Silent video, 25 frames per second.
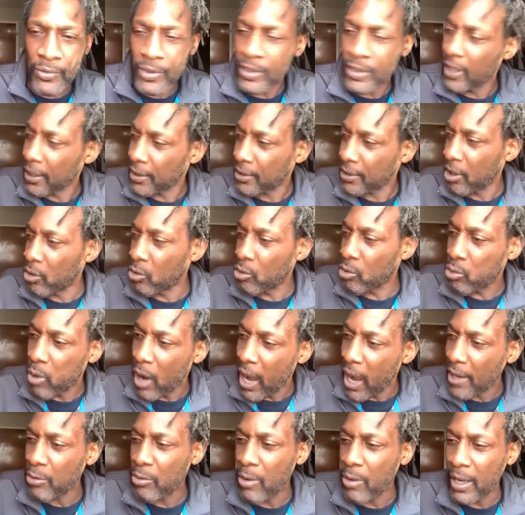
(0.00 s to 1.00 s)
He's like, yo,
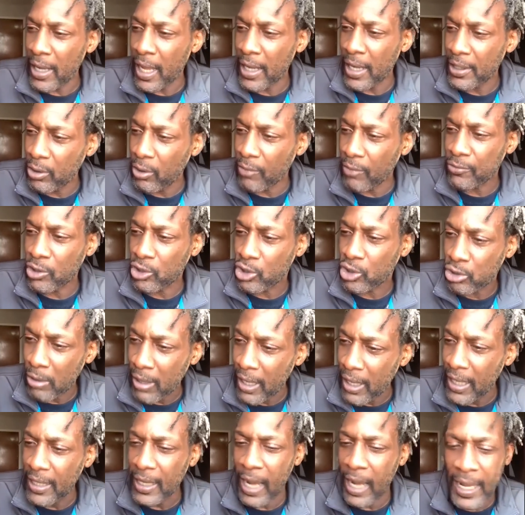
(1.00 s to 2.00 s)
why do I got to get off the
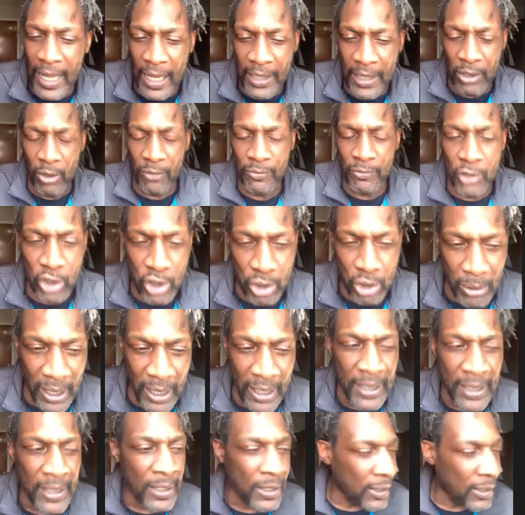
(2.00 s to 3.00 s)
train? I got to get off the
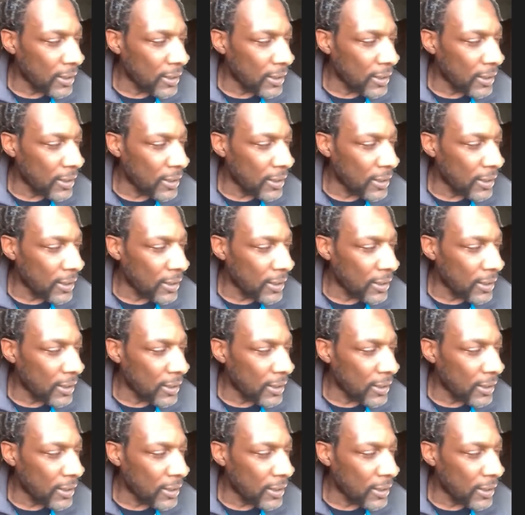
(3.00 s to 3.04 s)
train.